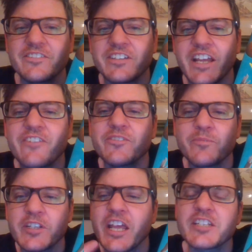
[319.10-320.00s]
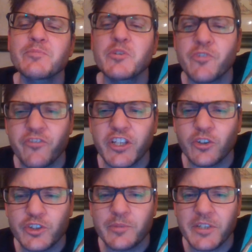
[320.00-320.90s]
been
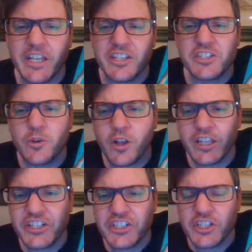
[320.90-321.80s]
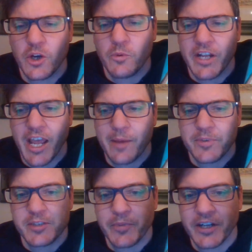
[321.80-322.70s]
revealed to me yet, so I'll let you know what happens.